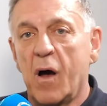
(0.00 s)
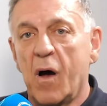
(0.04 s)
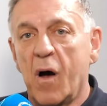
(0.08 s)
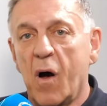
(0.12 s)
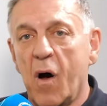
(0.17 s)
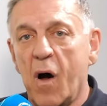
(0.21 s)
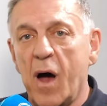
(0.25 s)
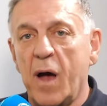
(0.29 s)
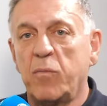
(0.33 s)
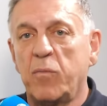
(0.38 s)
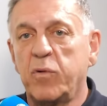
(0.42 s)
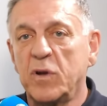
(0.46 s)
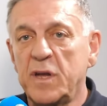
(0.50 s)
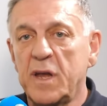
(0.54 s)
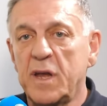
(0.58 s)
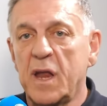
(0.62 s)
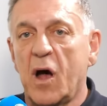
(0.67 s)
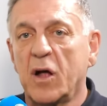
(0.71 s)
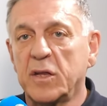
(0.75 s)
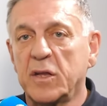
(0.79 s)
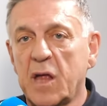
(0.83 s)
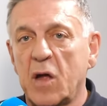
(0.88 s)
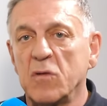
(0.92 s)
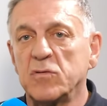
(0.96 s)
I wouldn't.
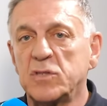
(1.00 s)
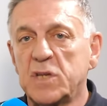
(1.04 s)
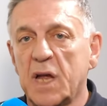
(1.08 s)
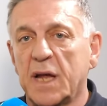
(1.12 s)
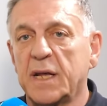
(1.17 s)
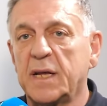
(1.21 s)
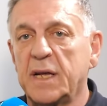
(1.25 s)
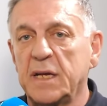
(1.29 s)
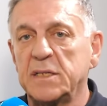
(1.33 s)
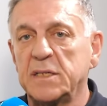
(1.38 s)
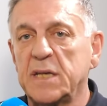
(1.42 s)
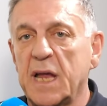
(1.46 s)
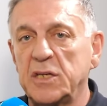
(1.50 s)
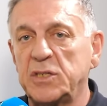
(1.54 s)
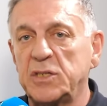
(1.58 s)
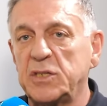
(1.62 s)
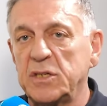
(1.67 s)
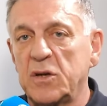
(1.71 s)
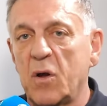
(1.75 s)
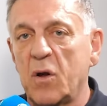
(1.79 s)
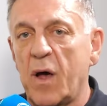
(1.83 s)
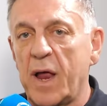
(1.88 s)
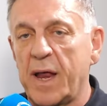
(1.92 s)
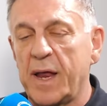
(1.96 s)
I don't take his
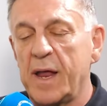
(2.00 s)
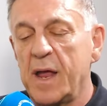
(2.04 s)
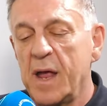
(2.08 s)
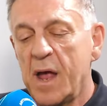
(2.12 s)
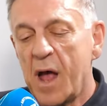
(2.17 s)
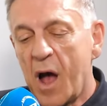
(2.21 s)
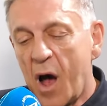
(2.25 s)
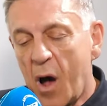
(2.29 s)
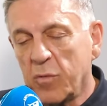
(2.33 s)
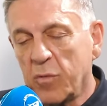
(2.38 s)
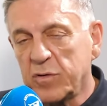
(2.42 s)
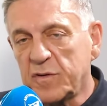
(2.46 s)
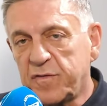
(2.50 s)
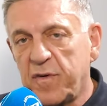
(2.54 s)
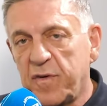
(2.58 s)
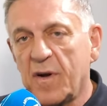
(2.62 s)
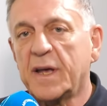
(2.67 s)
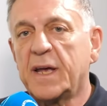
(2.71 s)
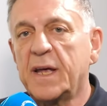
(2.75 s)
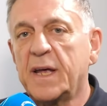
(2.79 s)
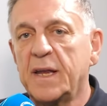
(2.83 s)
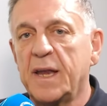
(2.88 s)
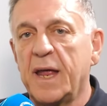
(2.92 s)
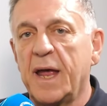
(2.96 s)
ashes lightly. I was
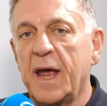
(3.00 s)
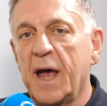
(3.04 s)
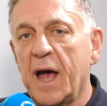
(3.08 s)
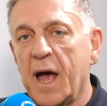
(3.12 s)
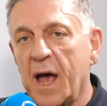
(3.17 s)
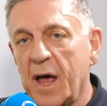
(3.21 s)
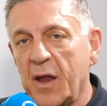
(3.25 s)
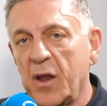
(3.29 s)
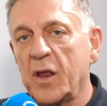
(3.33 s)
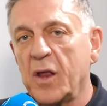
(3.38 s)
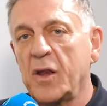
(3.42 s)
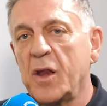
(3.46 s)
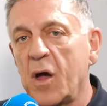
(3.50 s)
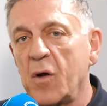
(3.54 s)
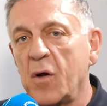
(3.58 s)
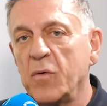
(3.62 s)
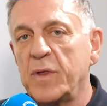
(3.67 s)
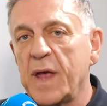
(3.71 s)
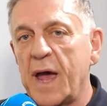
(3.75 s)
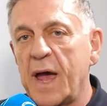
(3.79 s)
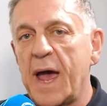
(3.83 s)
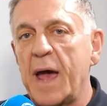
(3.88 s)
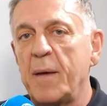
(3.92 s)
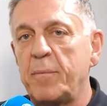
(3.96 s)
fucking there, and I know
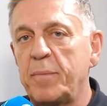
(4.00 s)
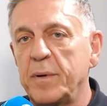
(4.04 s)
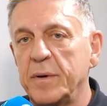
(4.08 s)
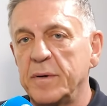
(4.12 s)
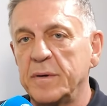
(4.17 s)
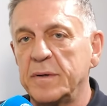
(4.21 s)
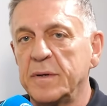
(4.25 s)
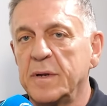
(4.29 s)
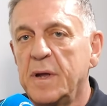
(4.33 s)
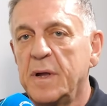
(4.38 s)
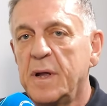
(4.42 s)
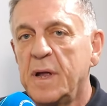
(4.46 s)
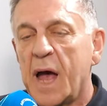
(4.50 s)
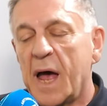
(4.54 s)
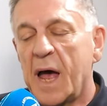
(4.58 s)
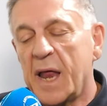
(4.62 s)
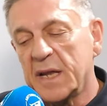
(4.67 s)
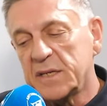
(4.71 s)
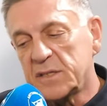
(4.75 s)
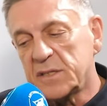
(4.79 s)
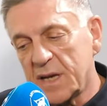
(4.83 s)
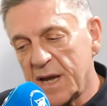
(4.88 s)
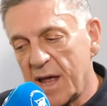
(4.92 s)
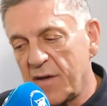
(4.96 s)
that happened. And
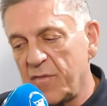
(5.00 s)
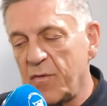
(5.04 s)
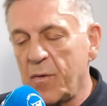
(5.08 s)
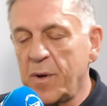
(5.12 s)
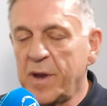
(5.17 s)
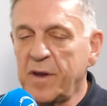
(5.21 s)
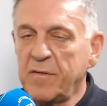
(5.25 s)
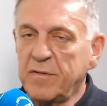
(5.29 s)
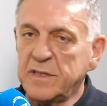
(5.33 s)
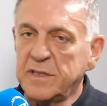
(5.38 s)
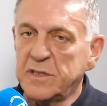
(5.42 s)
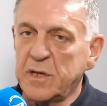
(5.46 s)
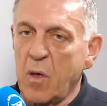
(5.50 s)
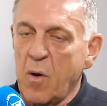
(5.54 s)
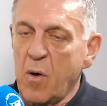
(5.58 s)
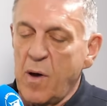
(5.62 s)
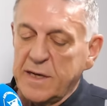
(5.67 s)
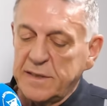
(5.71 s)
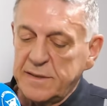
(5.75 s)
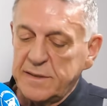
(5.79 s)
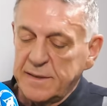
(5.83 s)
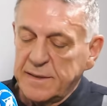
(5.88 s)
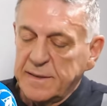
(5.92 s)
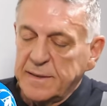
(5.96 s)
that's another one of his
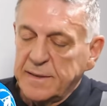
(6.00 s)
lies.